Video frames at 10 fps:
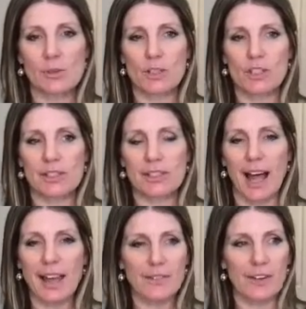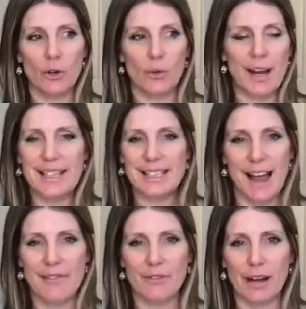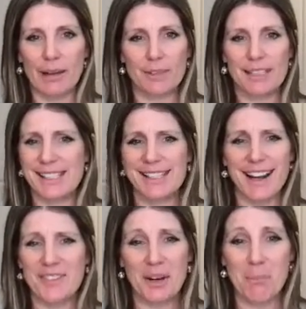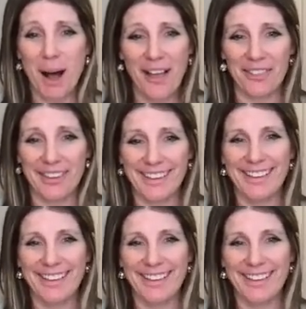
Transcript: which is kind of a great time frame because it's not even a month.